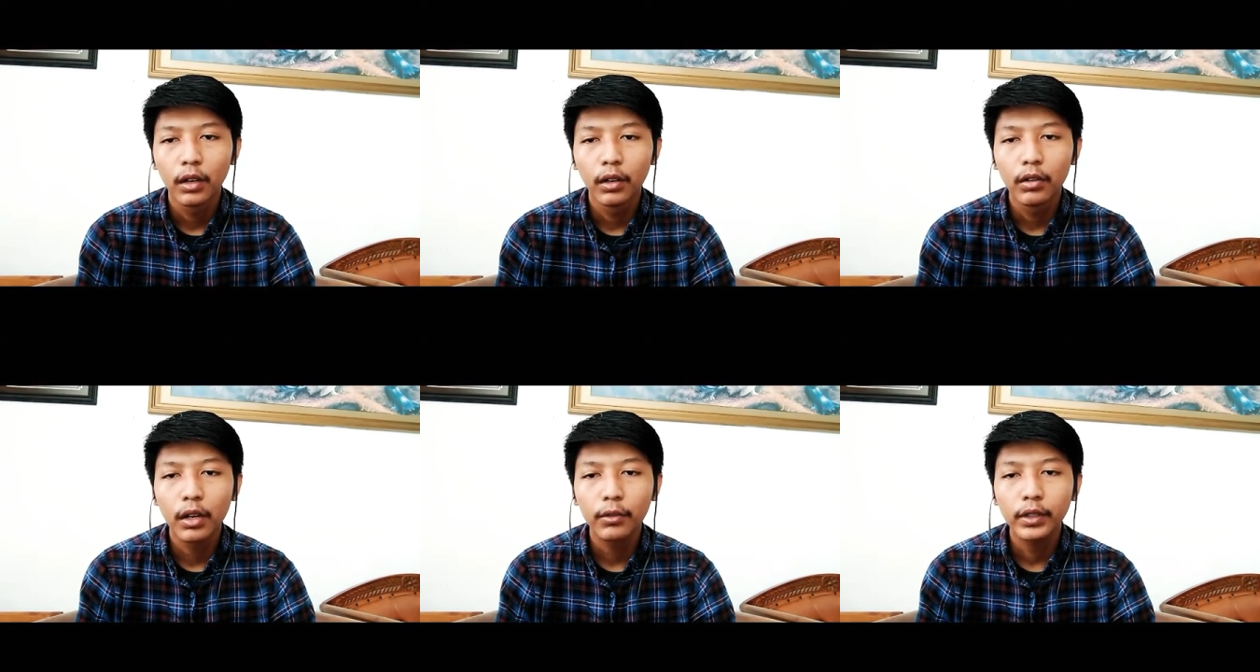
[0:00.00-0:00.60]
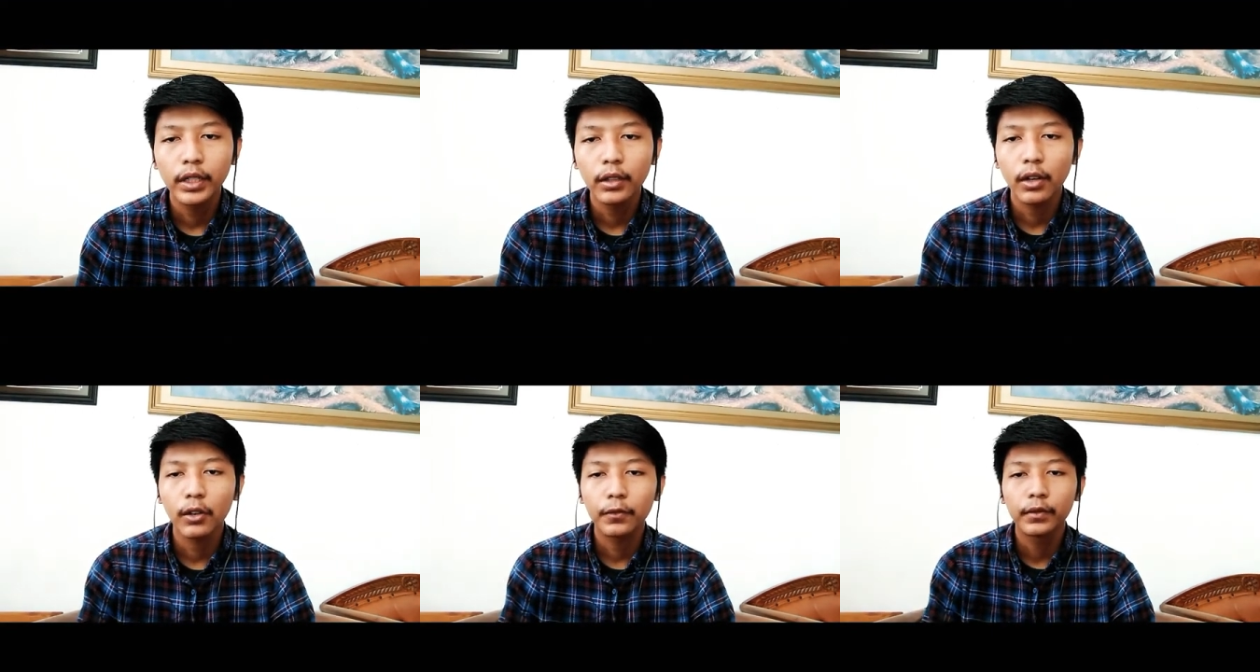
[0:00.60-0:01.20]
lowering
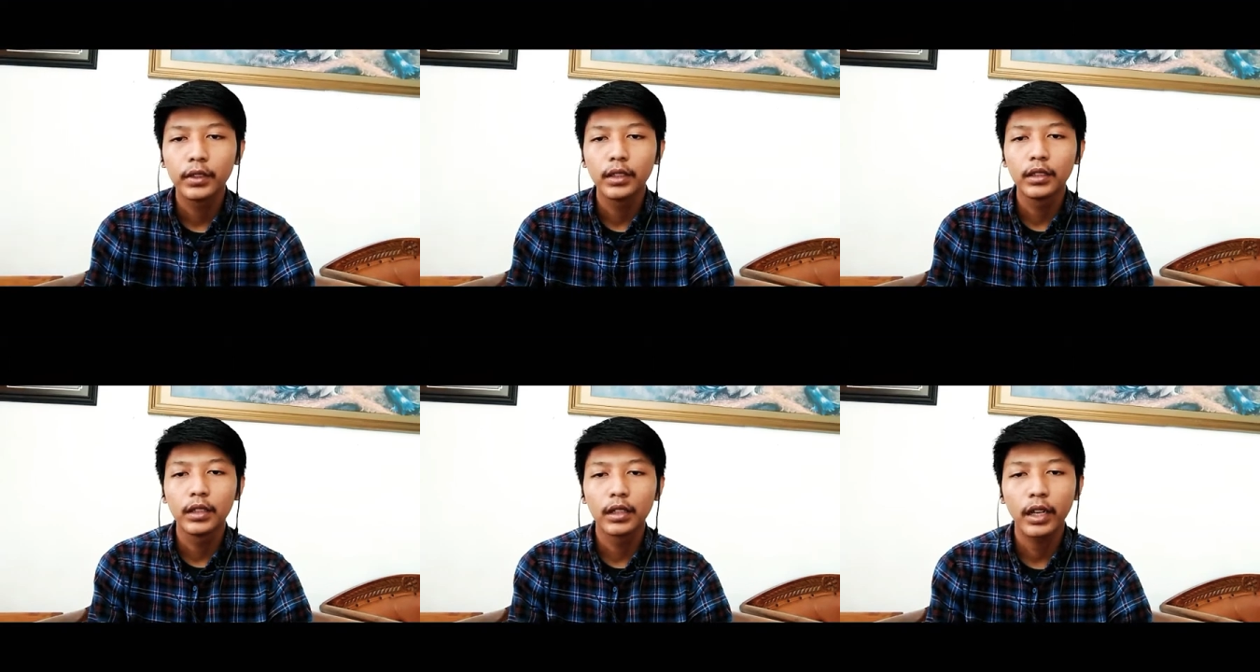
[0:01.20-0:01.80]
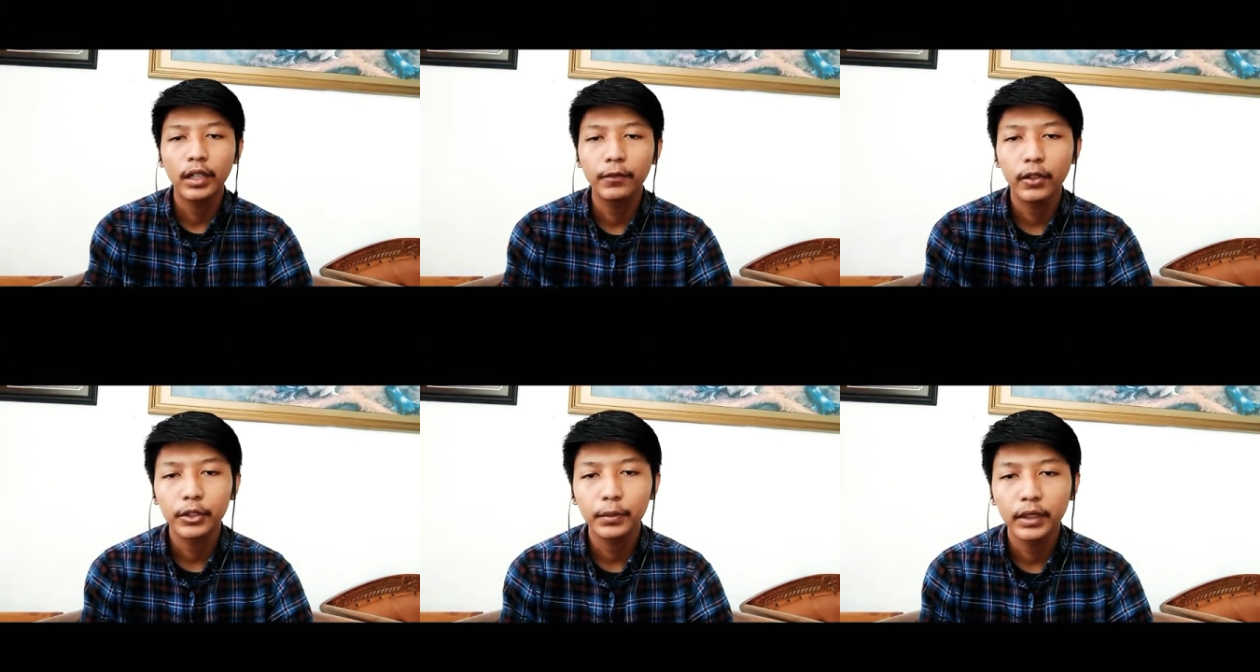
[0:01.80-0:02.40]
of the
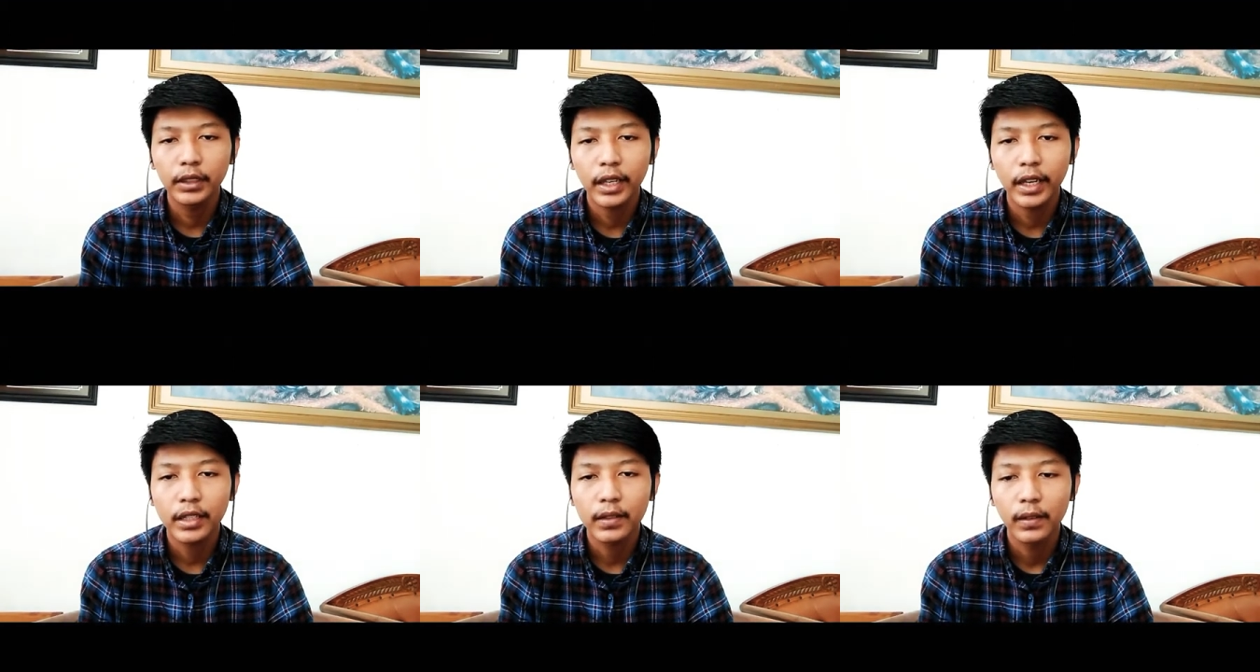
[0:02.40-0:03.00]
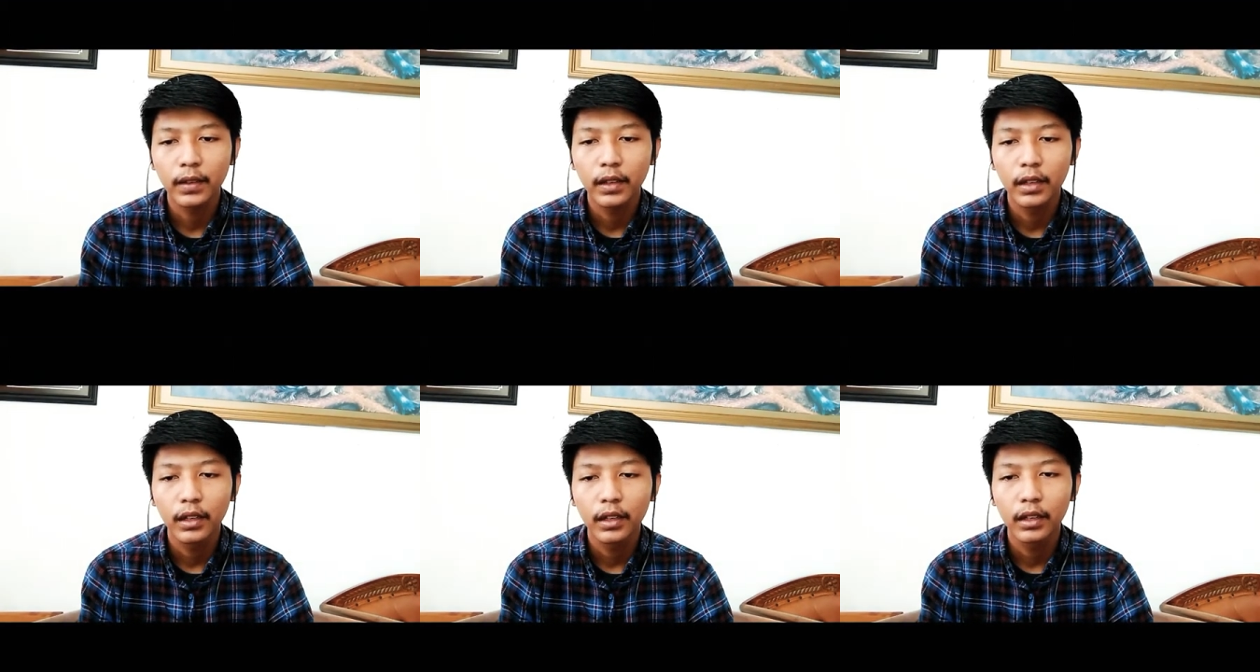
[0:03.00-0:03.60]
reinforcement cage.
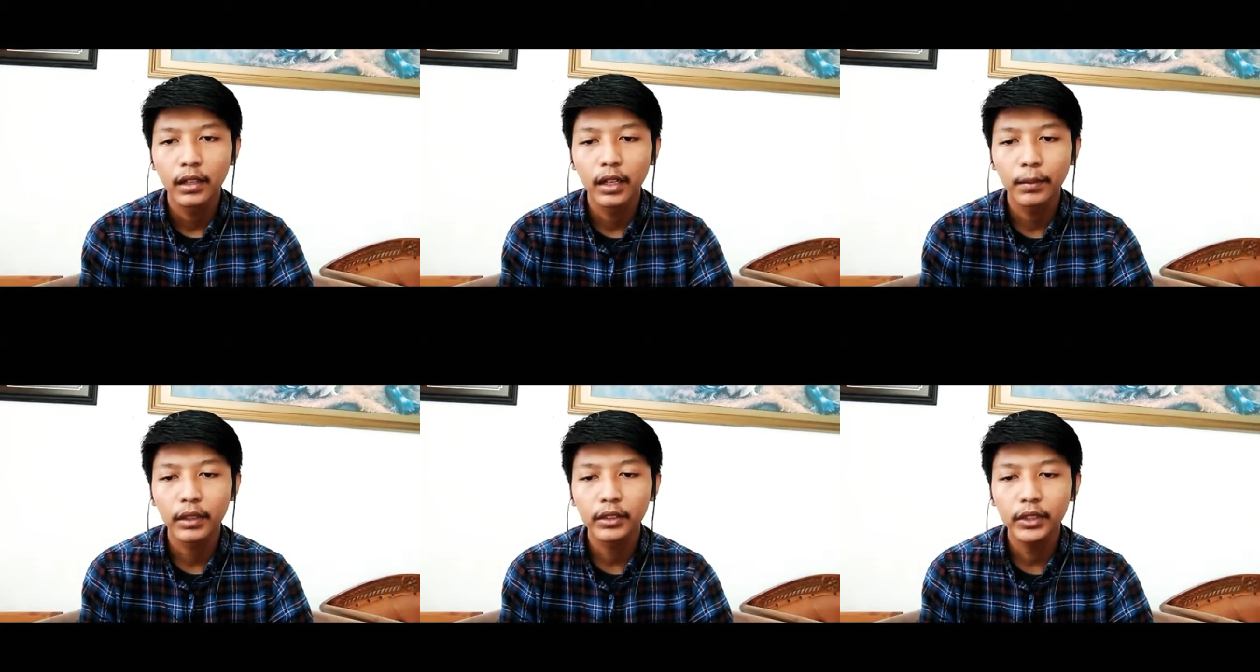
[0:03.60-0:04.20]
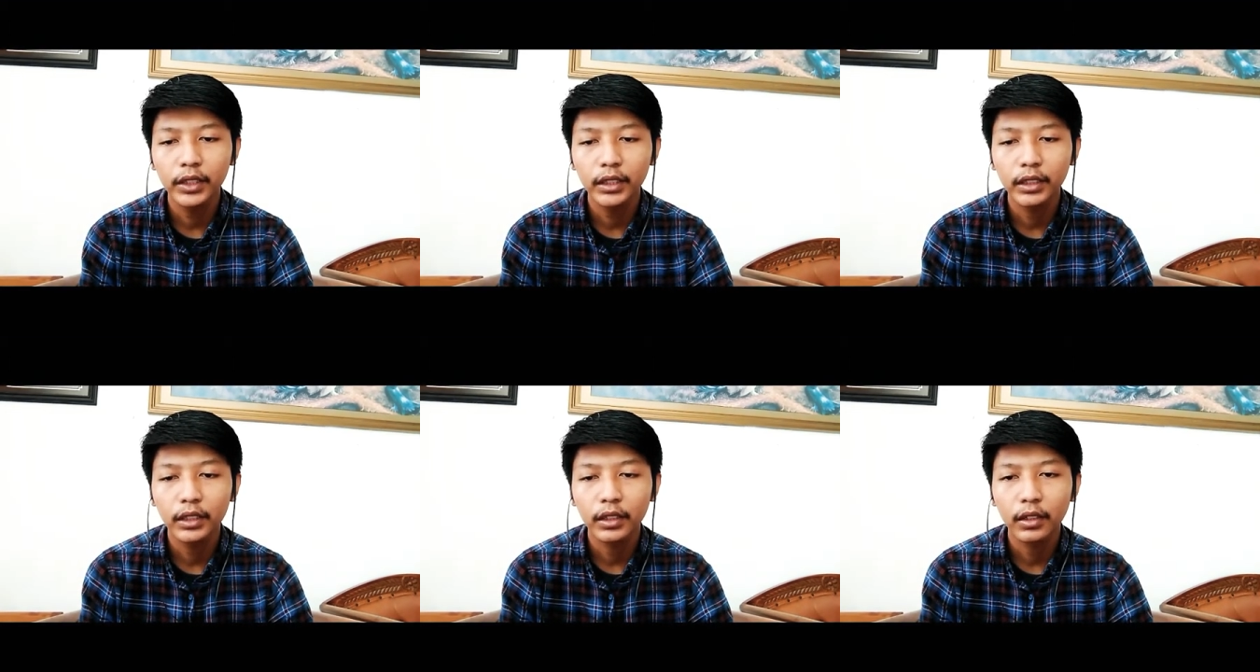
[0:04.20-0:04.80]
Number three,
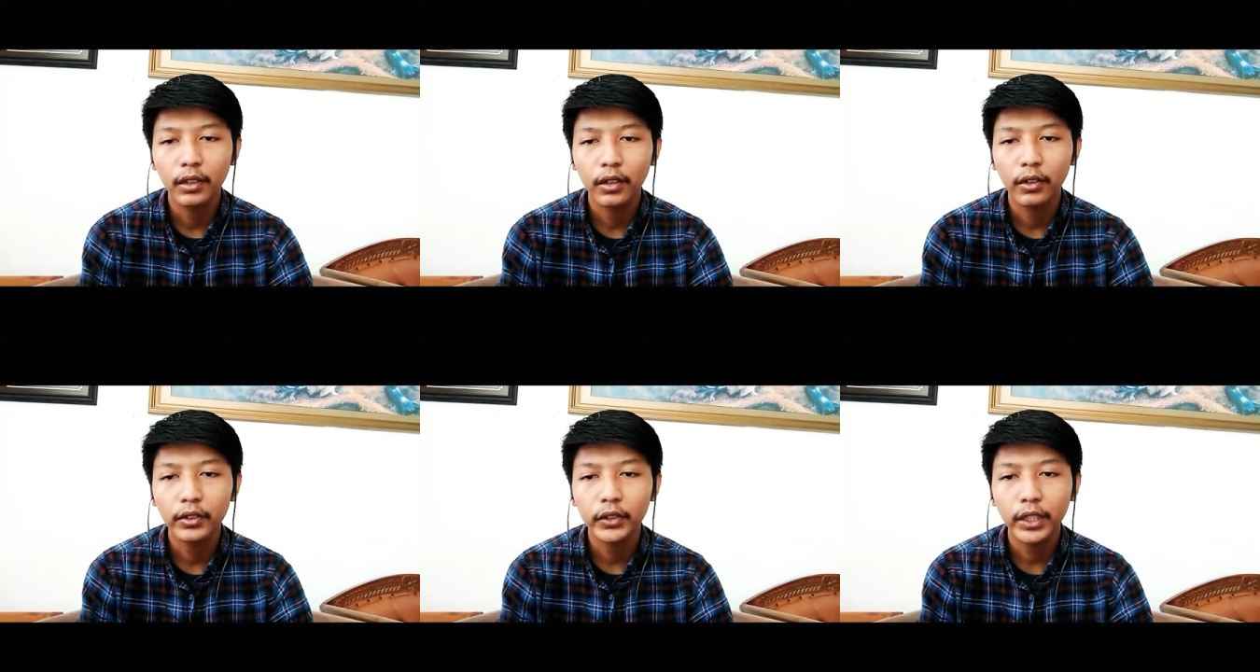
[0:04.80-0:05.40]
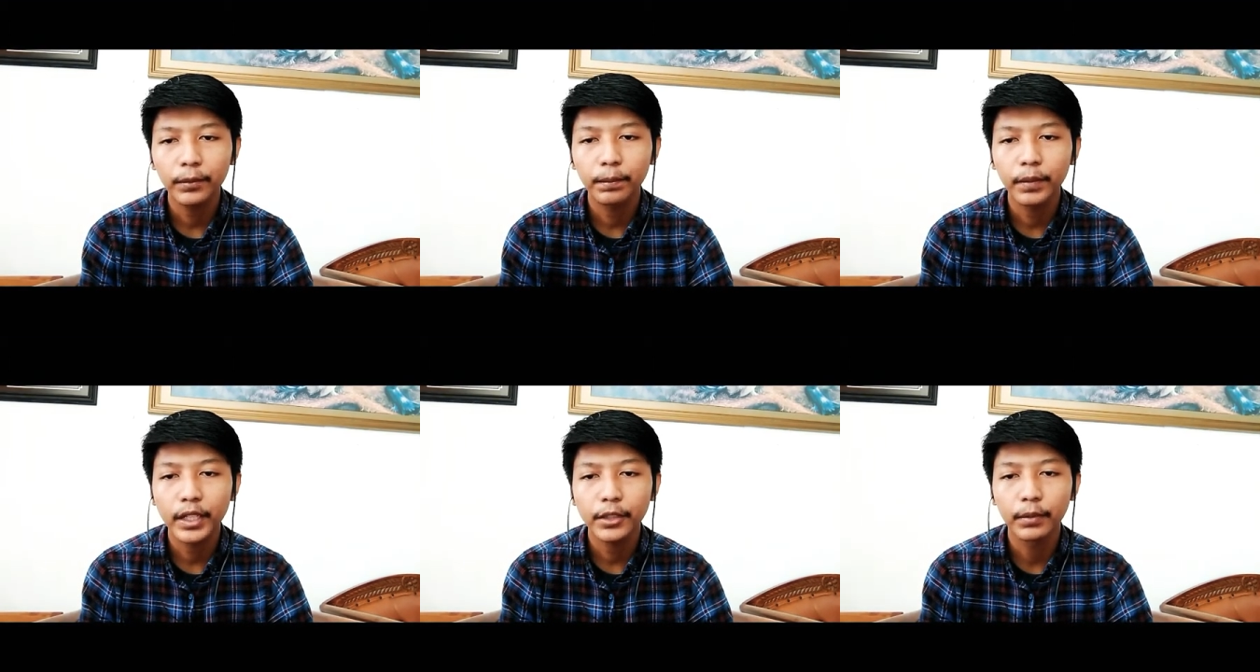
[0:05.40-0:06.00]
concrete
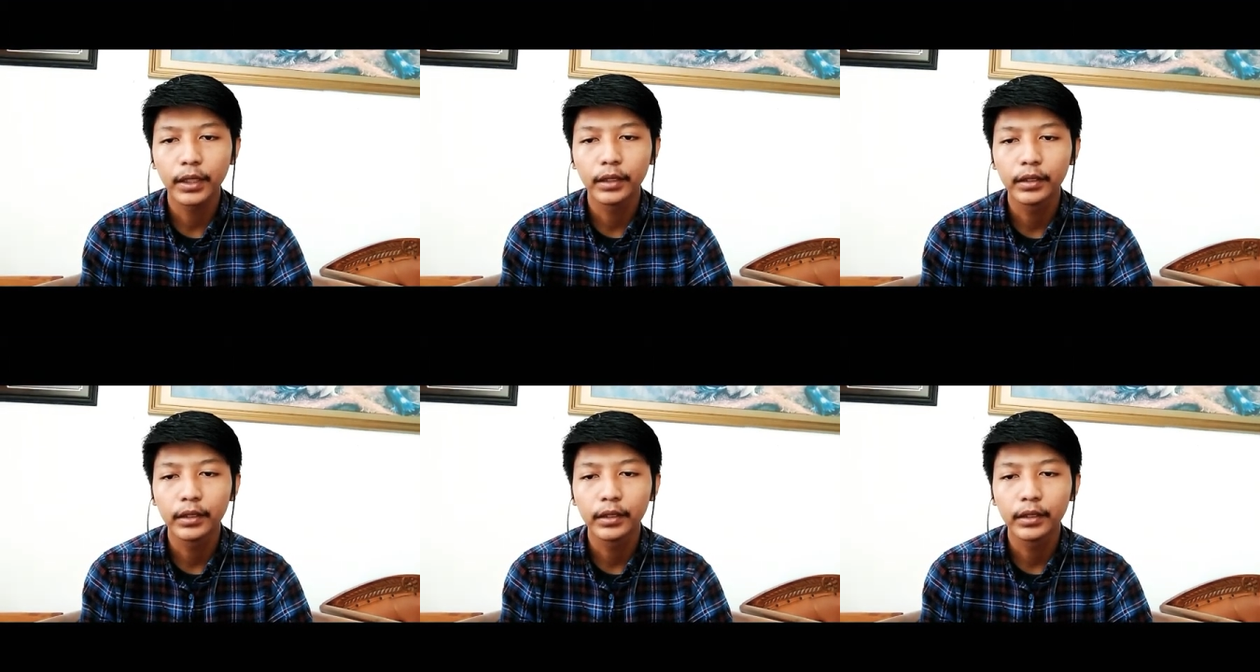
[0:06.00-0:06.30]
placement.